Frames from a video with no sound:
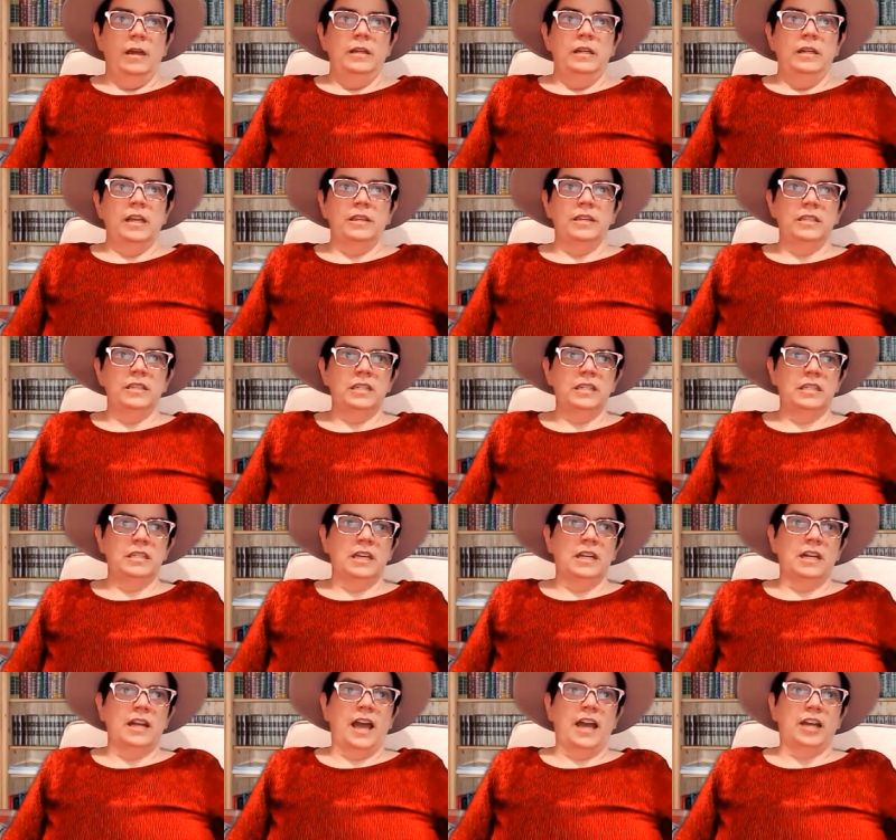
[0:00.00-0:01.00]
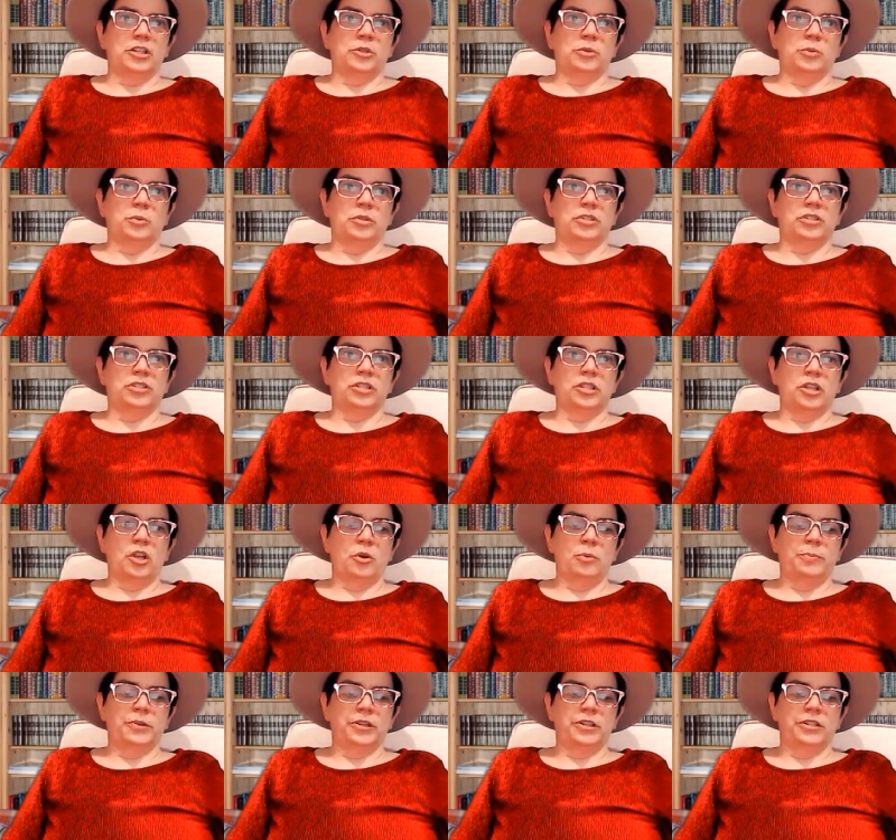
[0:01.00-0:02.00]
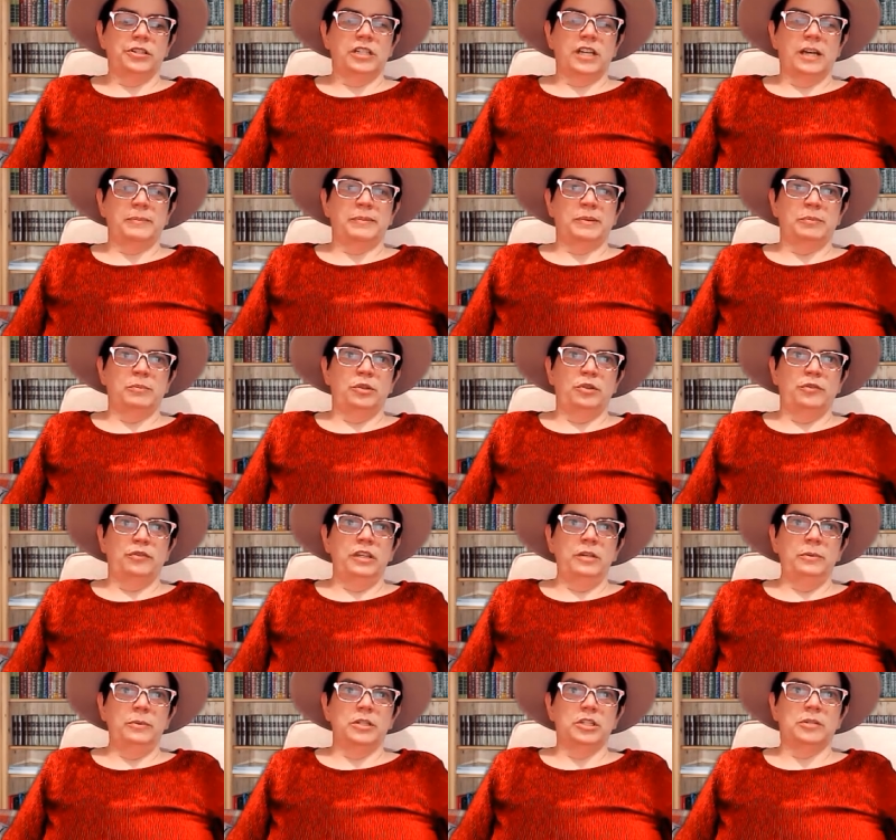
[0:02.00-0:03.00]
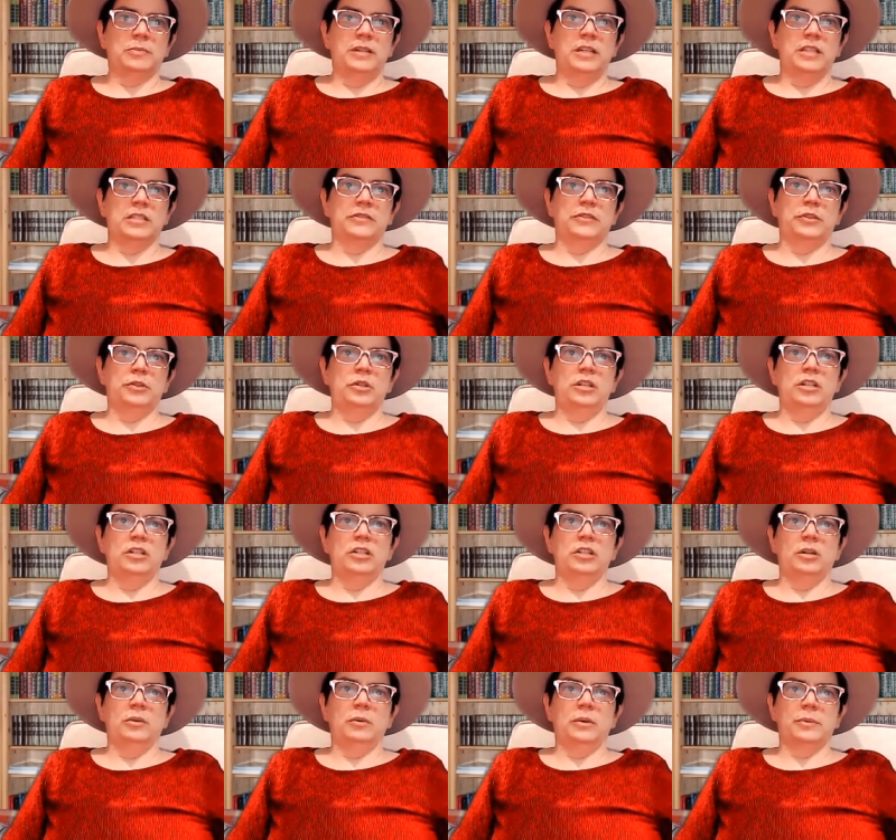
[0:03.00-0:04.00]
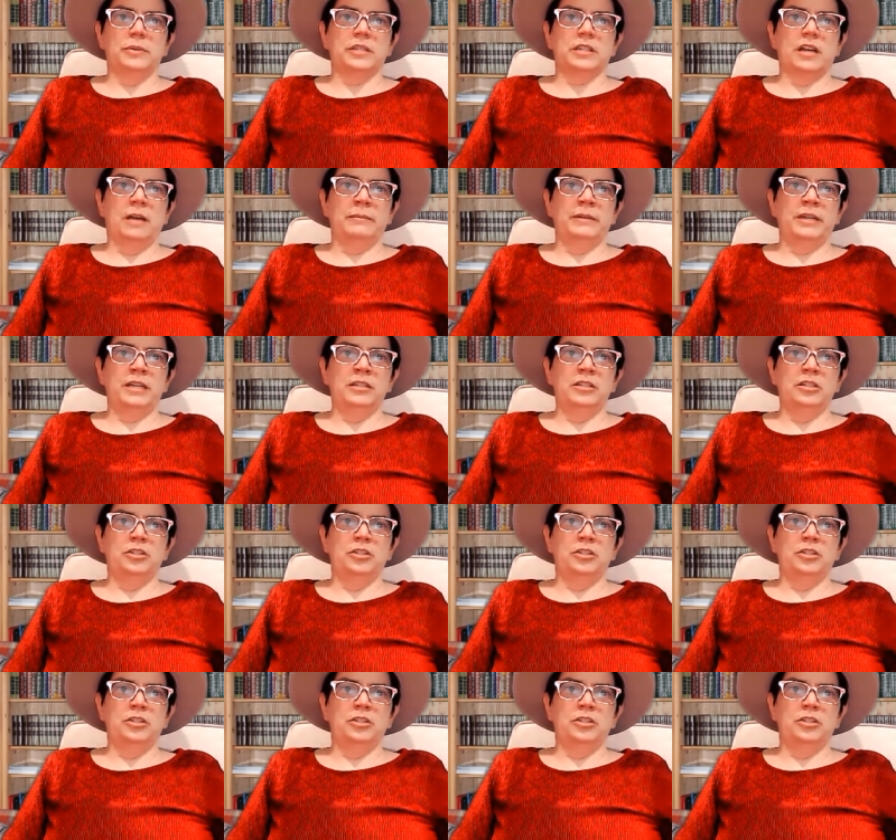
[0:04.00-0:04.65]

Now, this is an actual slow burn type of movie, which means if you didn't know what was coming,